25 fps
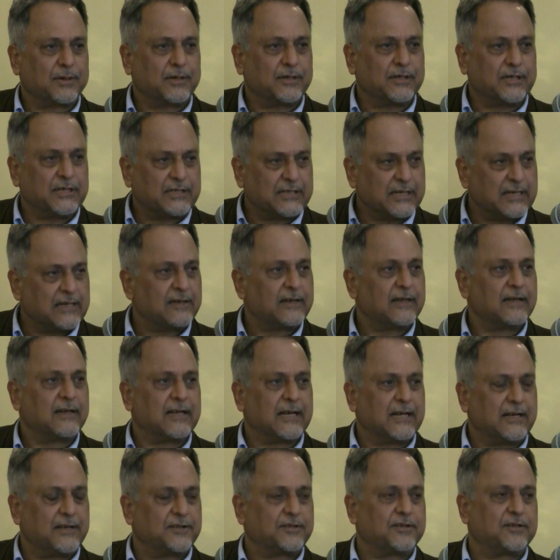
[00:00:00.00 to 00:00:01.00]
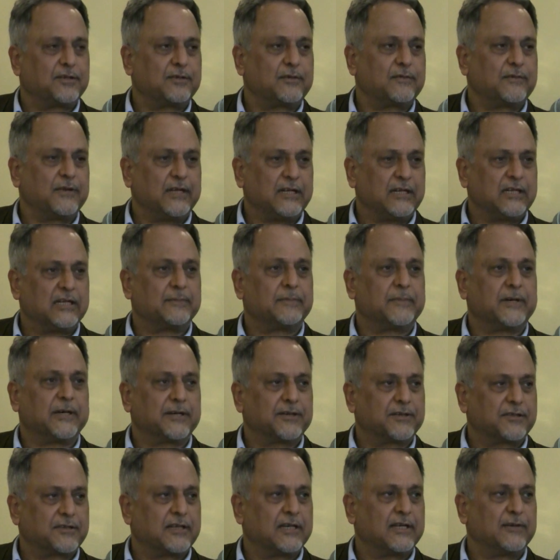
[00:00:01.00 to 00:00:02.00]
a detailed analysis of
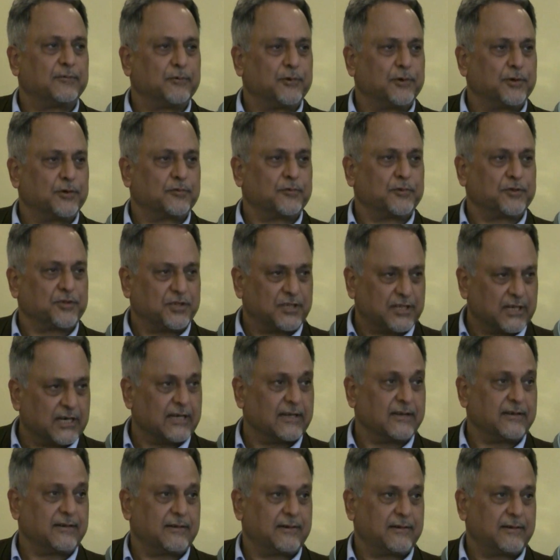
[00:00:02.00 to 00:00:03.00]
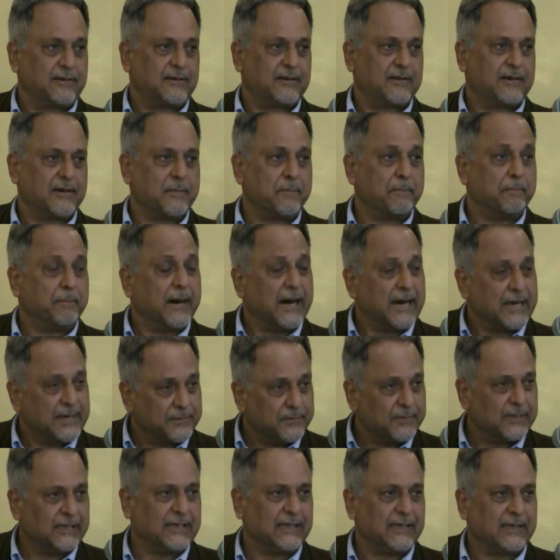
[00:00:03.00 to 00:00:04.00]
India-Pakistan wars was done
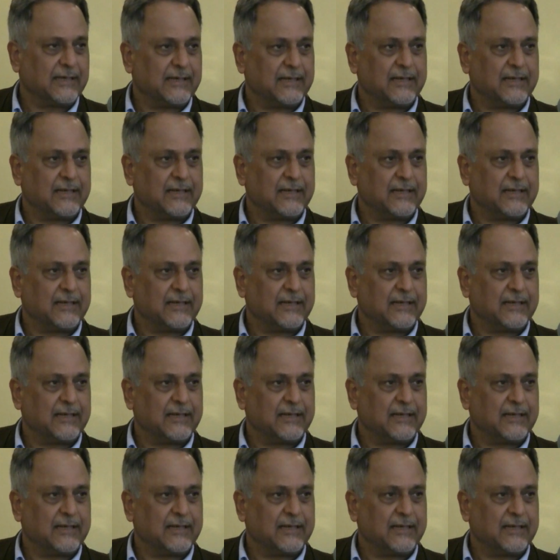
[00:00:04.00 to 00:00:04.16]
by me.